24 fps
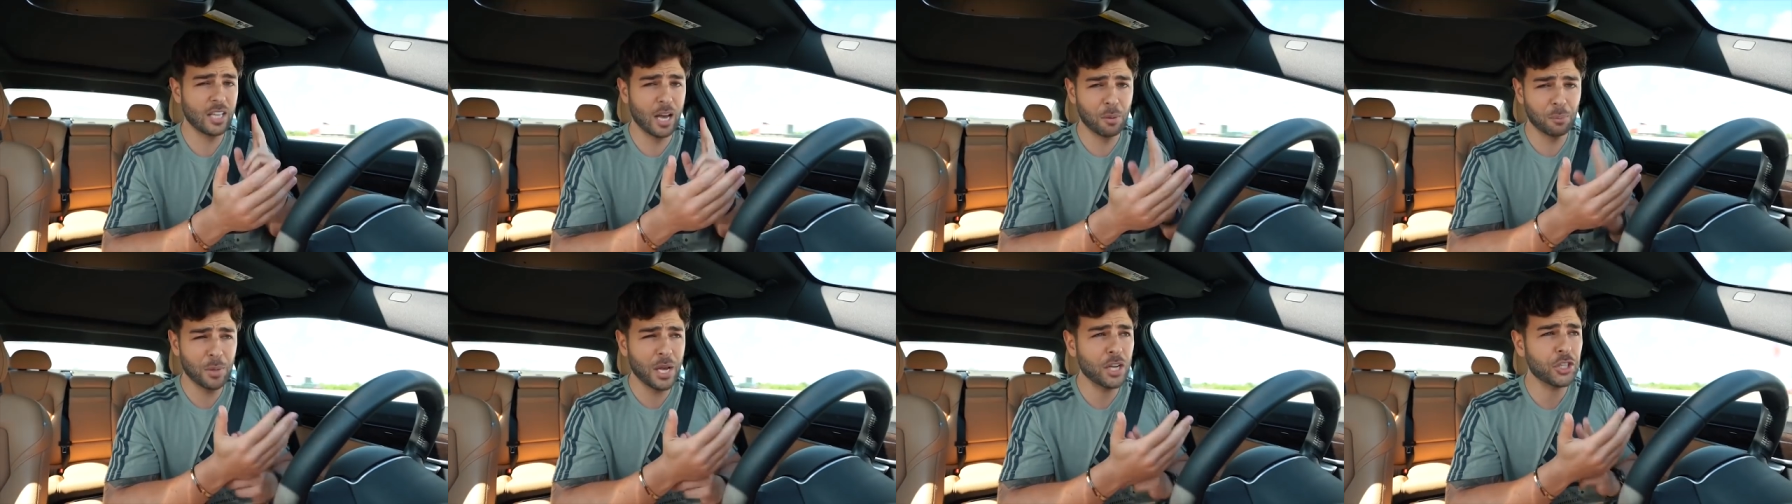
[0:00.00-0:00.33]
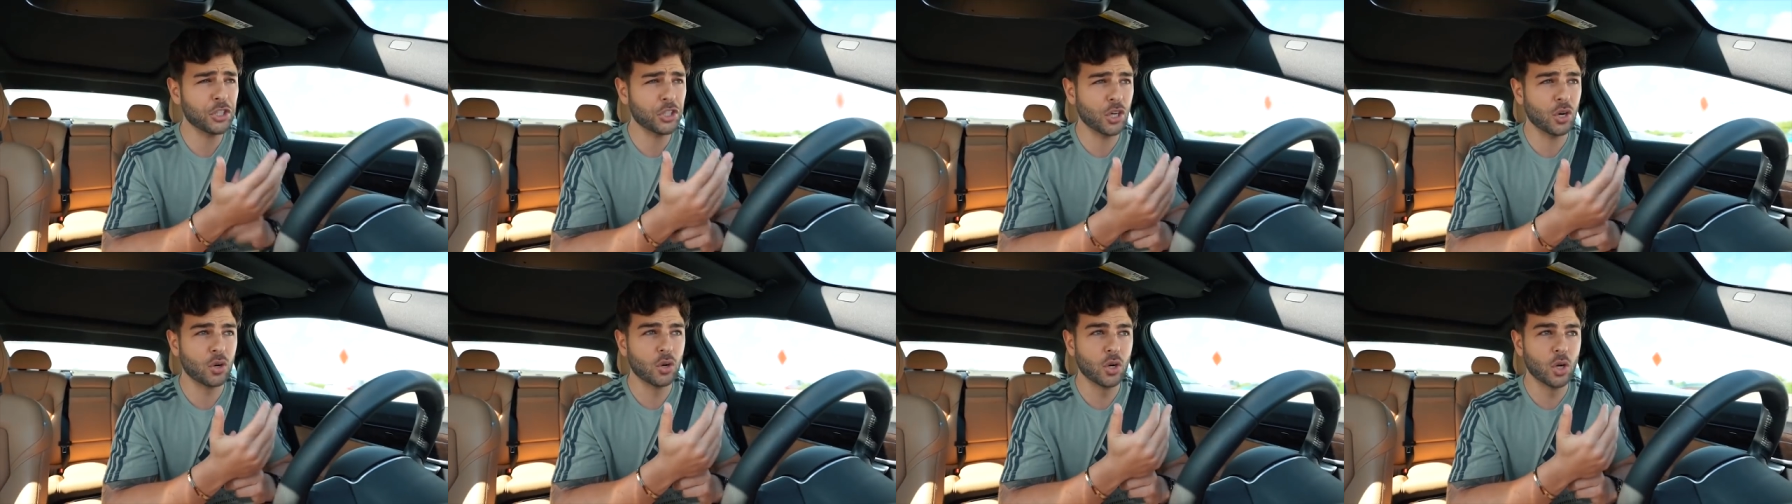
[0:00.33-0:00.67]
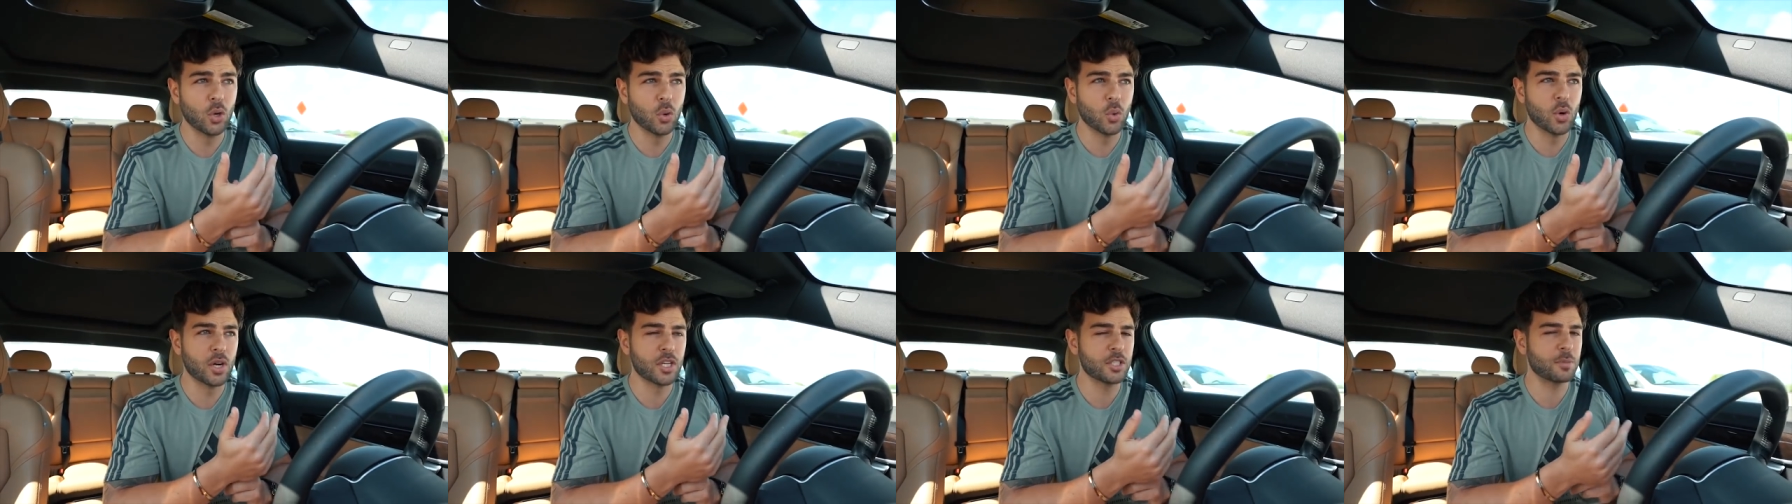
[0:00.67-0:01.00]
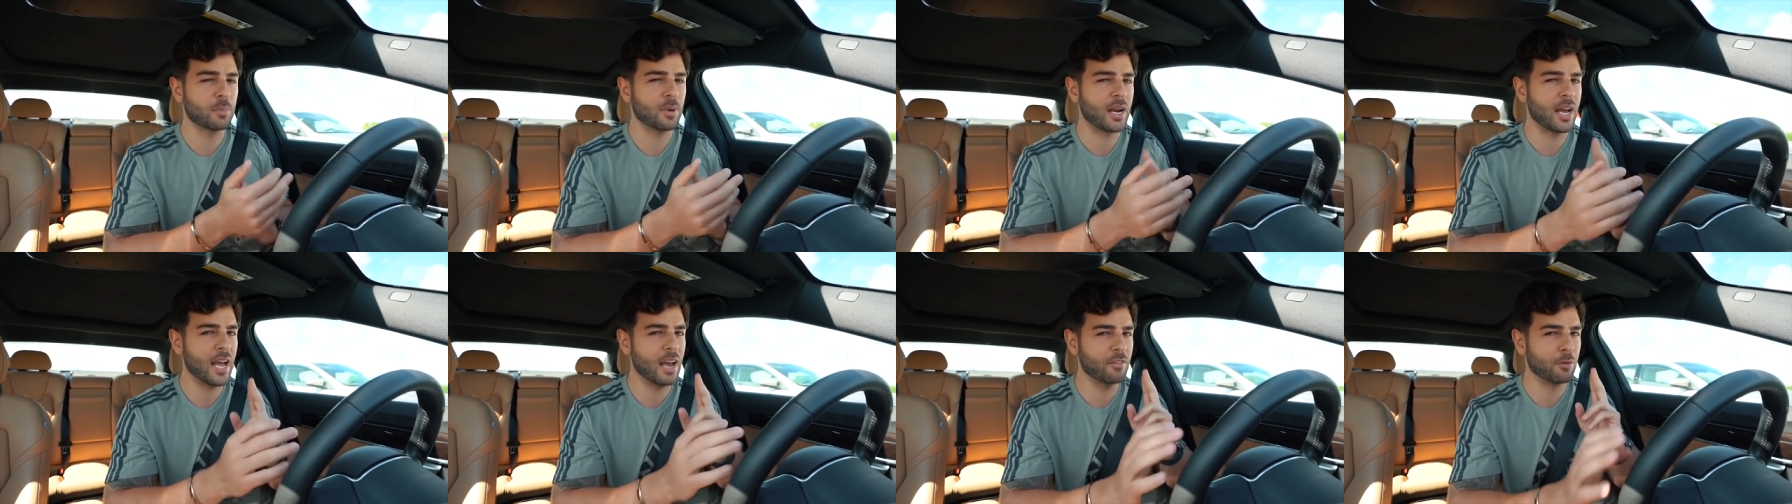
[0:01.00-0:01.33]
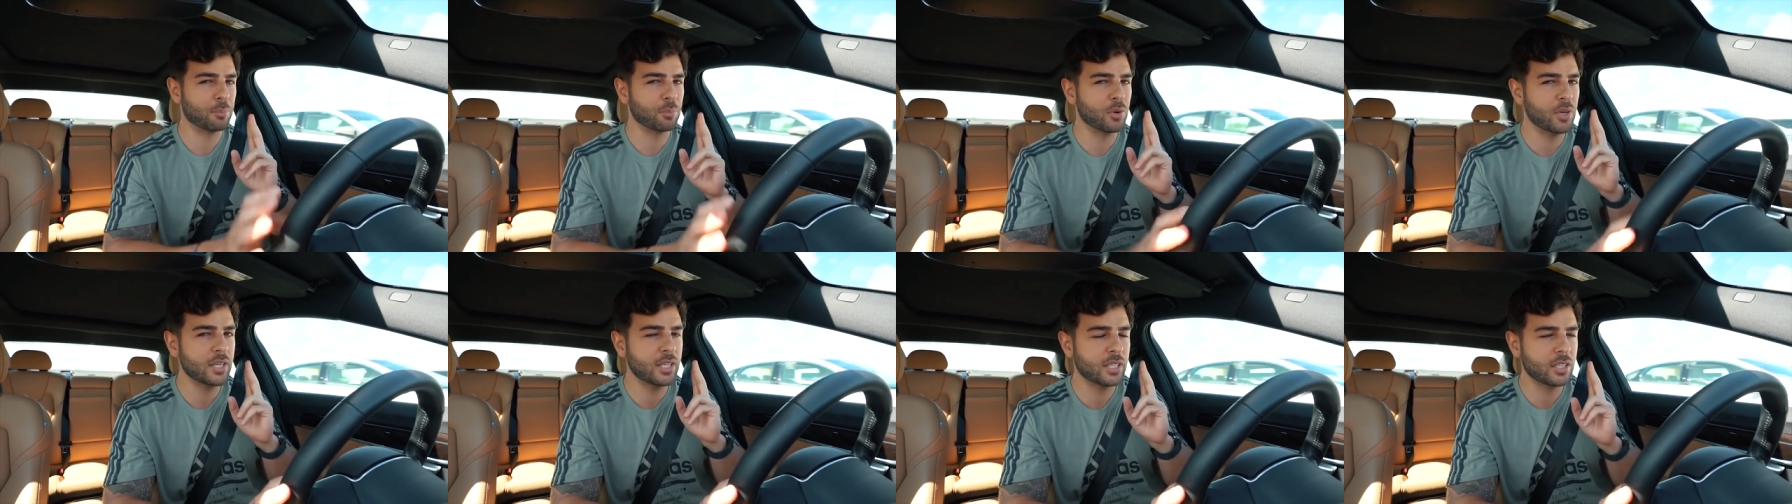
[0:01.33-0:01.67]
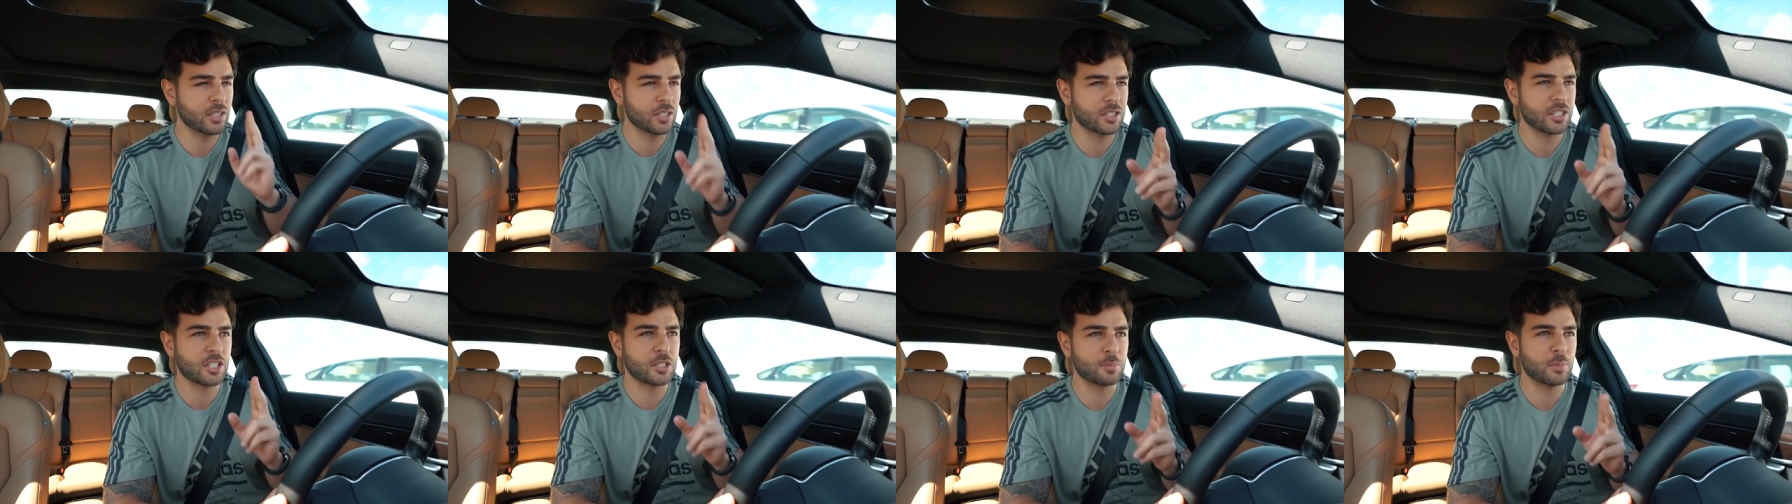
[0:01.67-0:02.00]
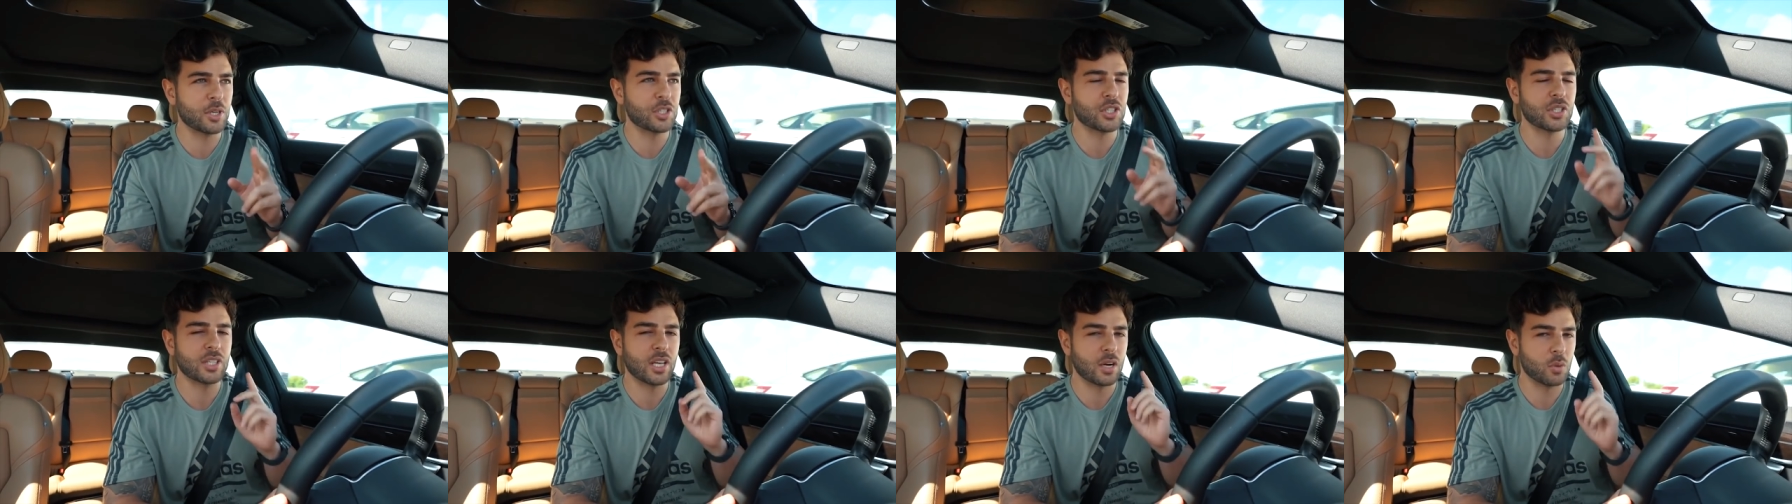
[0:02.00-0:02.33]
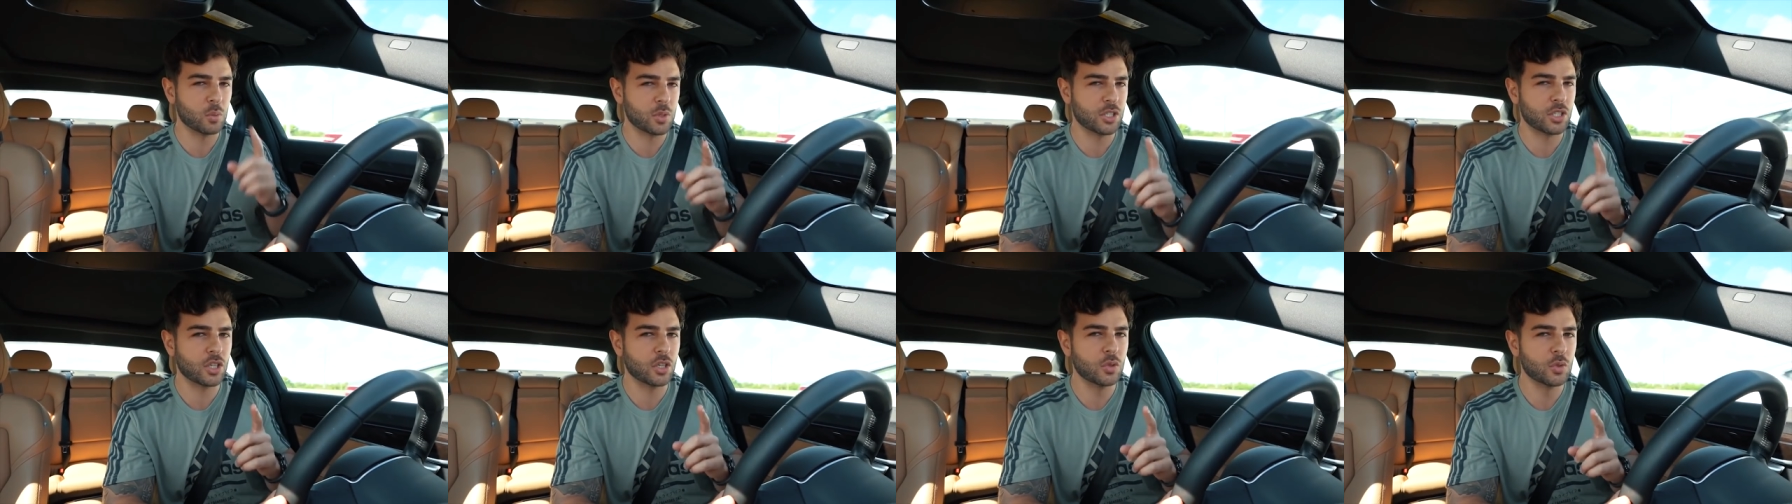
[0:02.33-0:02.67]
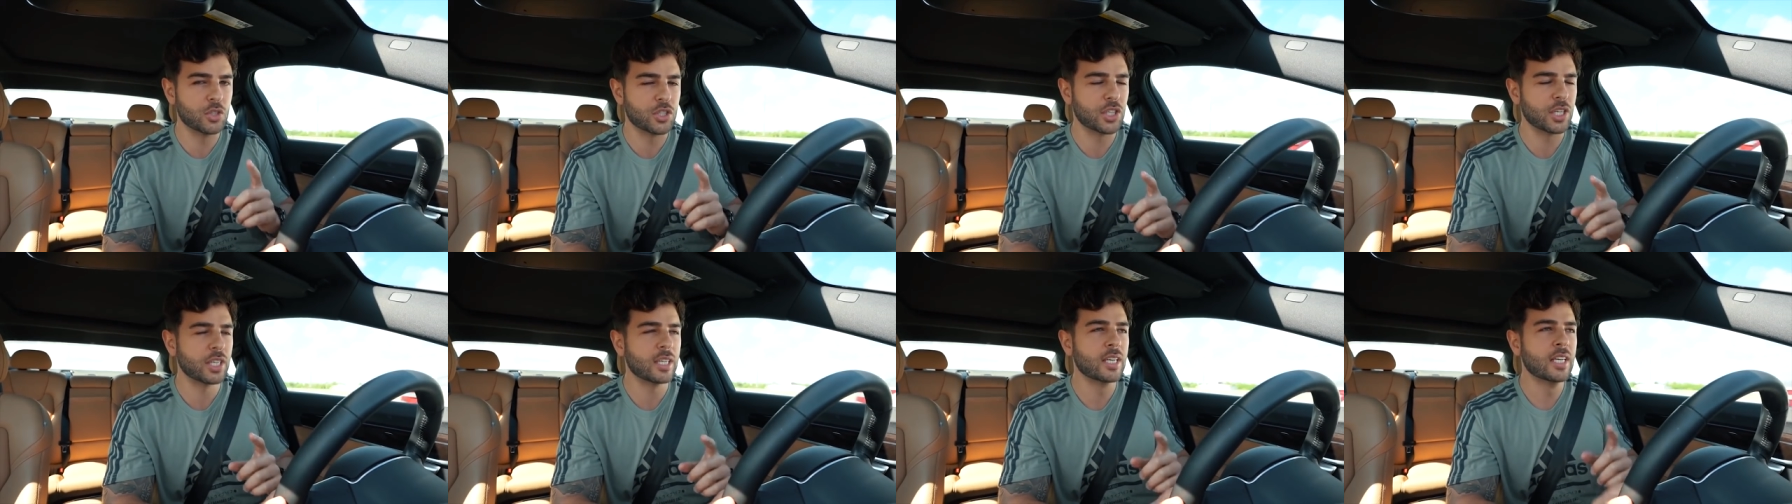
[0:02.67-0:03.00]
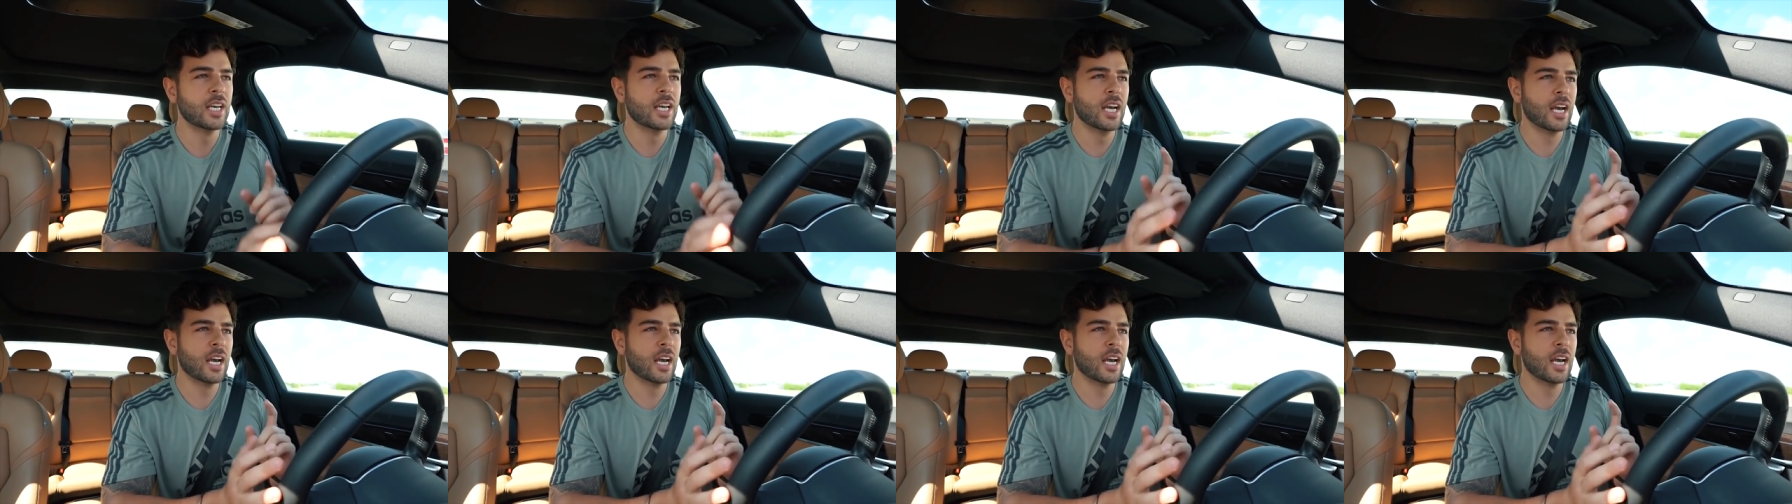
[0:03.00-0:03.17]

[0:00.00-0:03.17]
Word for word: Now, I'm not sure who it was, but I have a pretty good suspicion that it was Gucci.